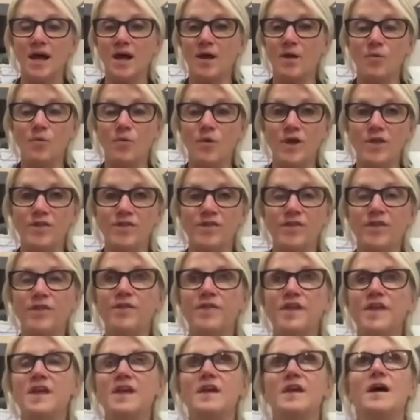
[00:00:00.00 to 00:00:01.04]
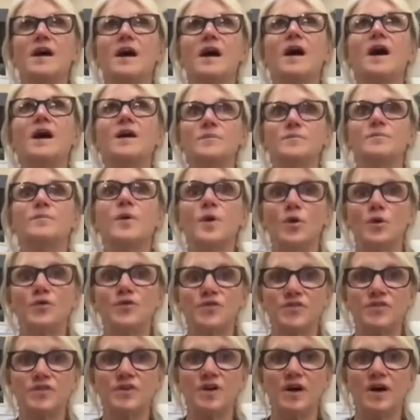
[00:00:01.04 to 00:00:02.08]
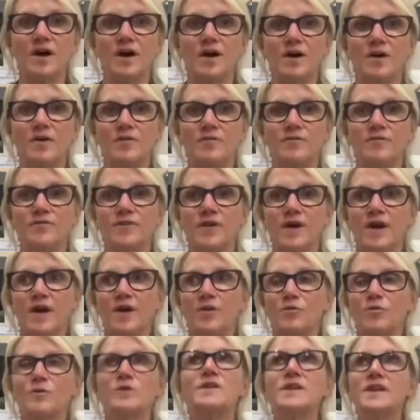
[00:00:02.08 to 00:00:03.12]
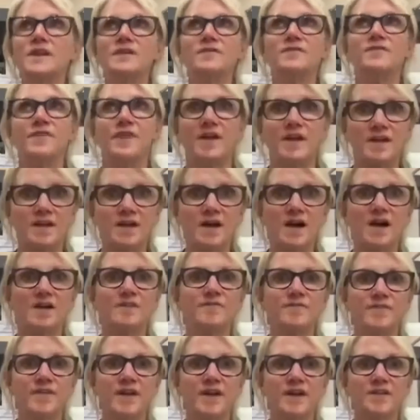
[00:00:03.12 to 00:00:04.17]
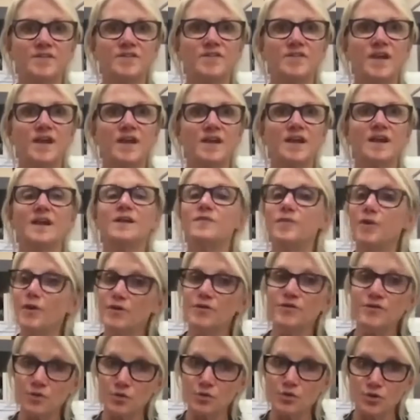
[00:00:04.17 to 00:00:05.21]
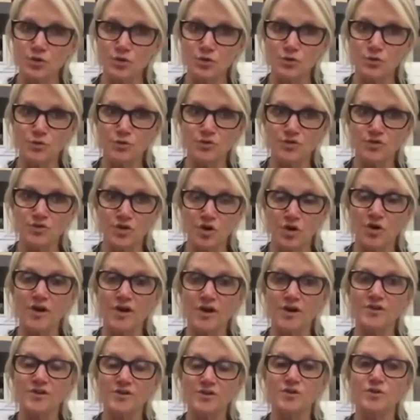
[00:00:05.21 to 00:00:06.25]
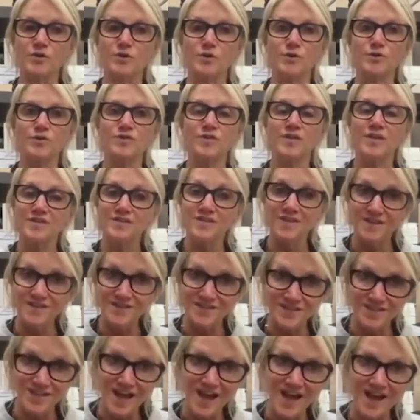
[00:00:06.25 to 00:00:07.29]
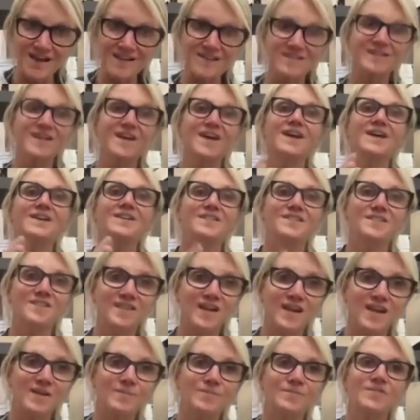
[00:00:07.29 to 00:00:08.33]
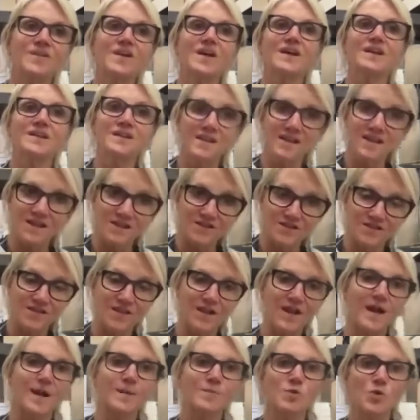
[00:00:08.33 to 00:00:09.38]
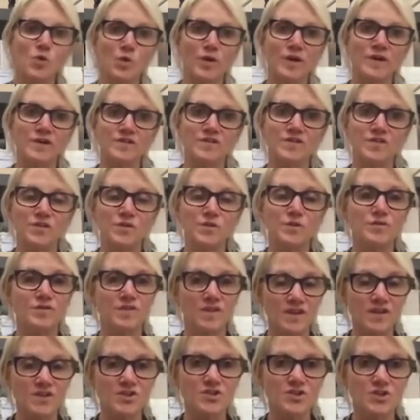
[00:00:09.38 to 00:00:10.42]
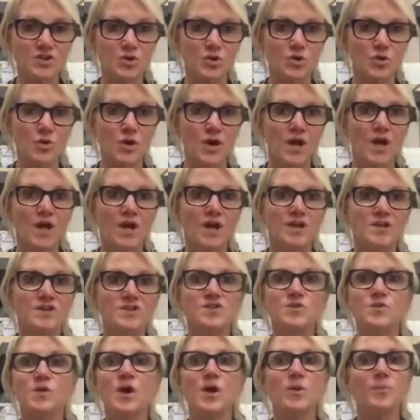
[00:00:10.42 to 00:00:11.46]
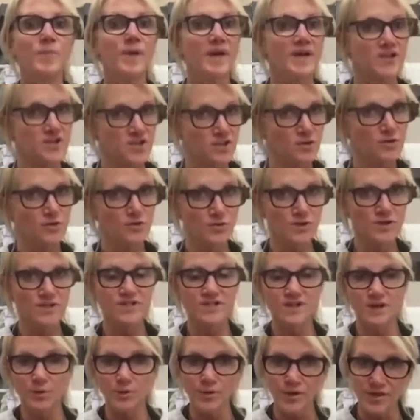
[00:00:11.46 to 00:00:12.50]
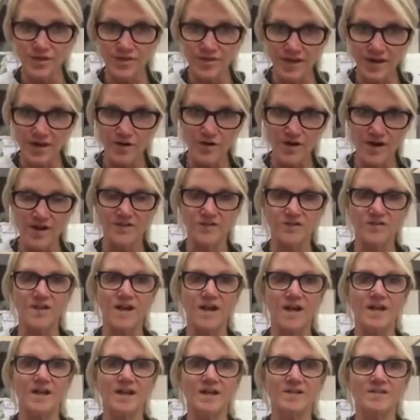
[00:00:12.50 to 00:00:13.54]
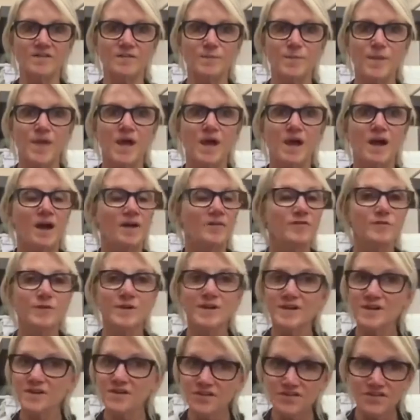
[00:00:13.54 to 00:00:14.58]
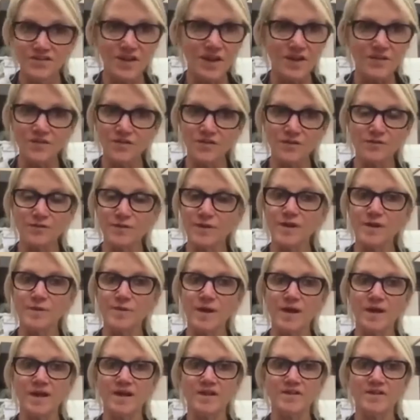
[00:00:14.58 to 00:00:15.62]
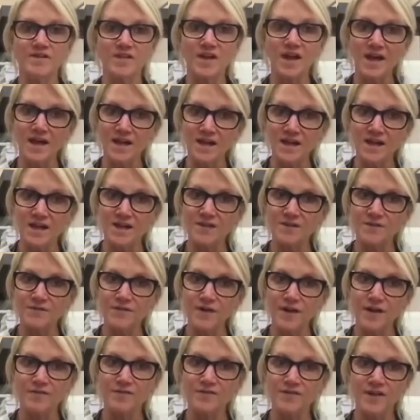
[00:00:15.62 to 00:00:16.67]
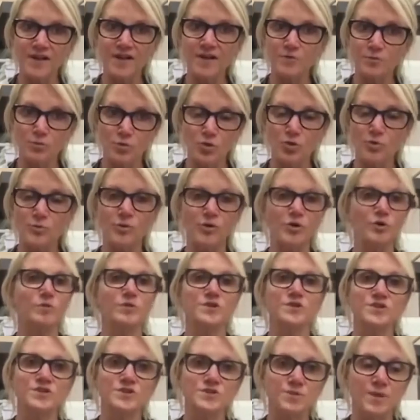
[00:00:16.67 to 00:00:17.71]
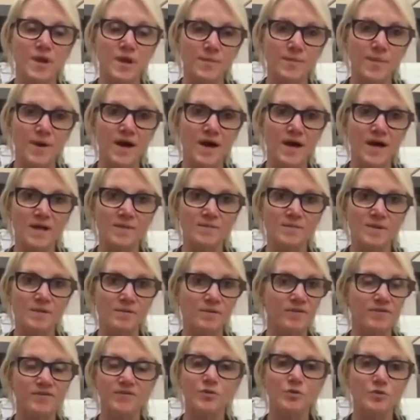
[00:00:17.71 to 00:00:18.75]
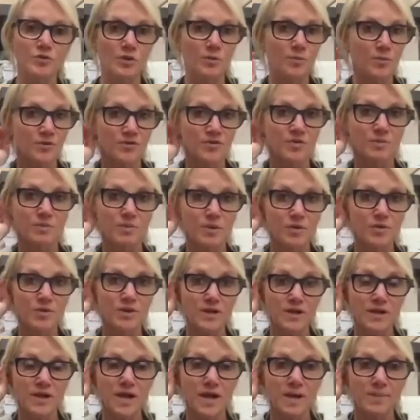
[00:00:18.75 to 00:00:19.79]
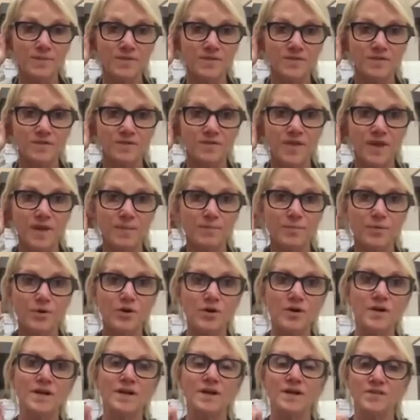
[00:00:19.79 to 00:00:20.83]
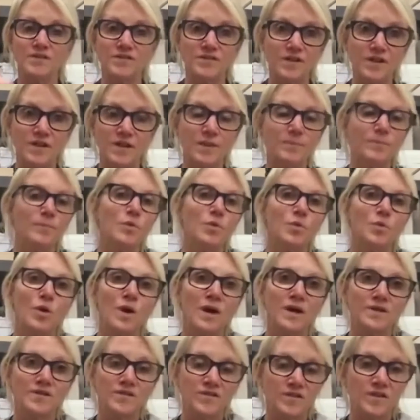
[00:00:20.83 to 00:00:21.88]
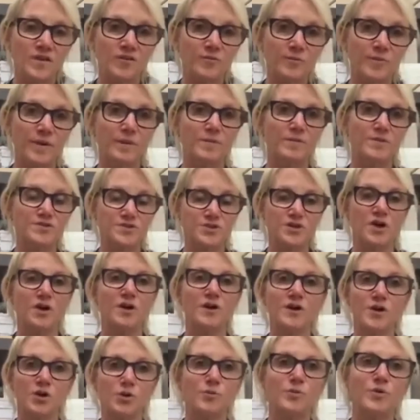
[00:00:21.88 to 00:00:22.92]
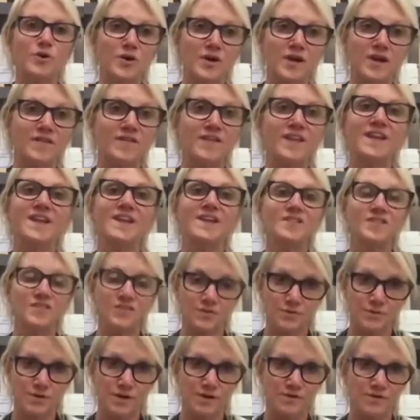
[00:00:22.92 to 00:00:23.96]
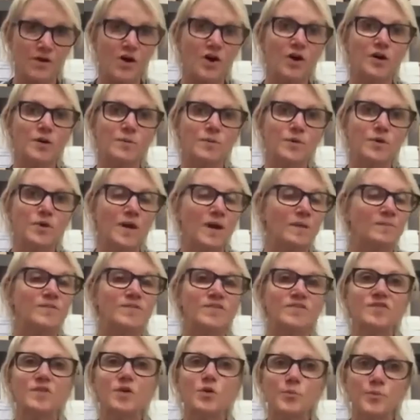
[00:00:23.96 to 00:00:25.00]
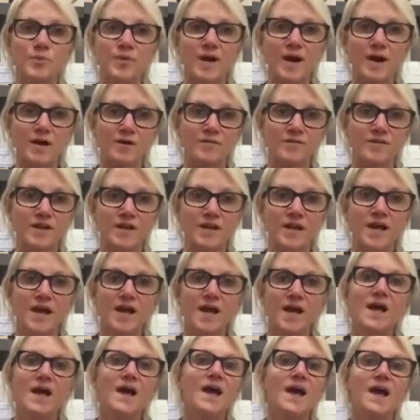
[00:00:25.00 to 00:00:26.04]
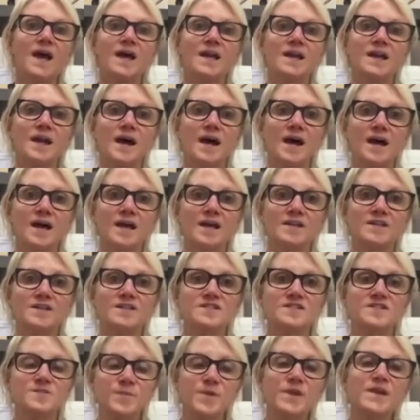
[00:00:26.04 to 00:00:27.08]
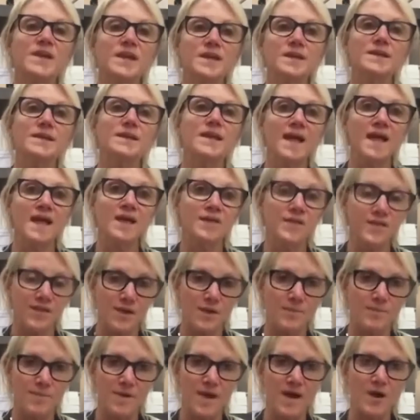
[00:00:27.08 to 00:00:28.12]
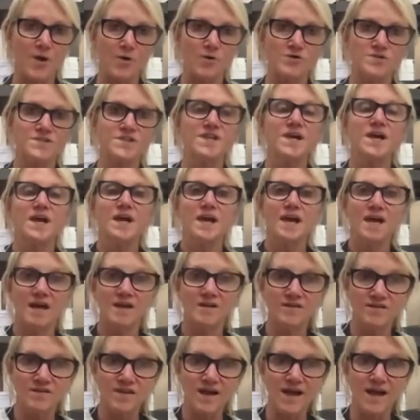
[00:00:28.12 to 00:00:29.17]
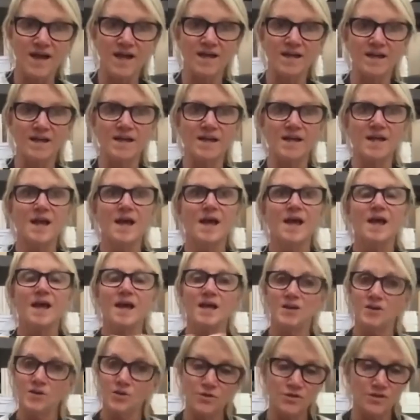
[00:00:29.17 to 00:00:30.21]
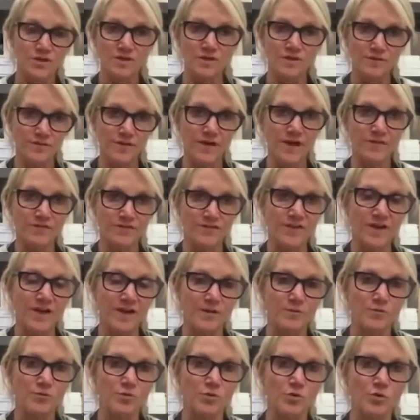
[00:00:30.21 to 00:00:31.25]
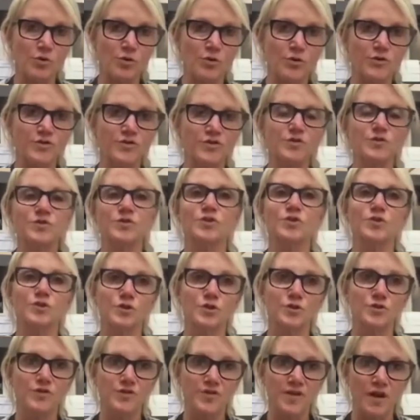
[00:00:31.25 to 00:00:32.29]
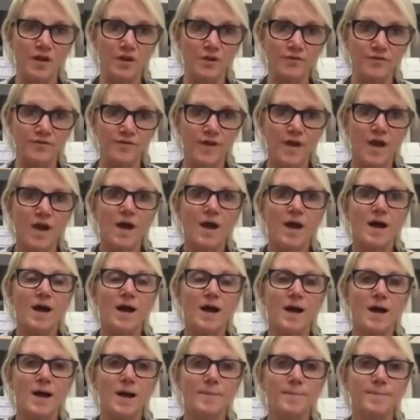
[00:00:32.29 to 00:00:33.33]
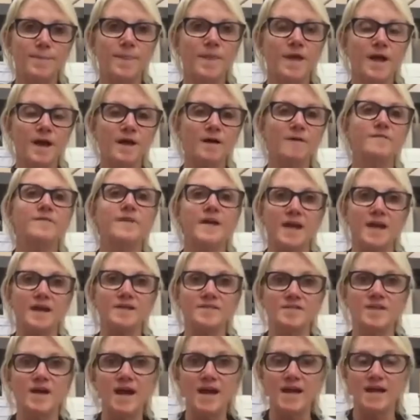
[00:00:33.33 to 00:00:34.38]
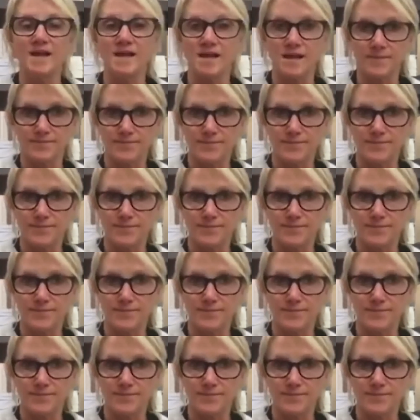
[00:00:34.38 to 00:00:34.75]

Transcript: with the utmost of relief and confidence. And I have also gone on to use these exact same techniques that I'm going to teach you to help my children deal with their anxieties. I've written extensively about anxiety in the 5 Second Rule book, which is right behind me. We've sold almost 1 million copies of that book. It is the #1 self-published audiobook in the history of Audible. I'm so proud of it. And I speak at length about anxiety and using the 5 Second Rule to cure yourself of anxiety,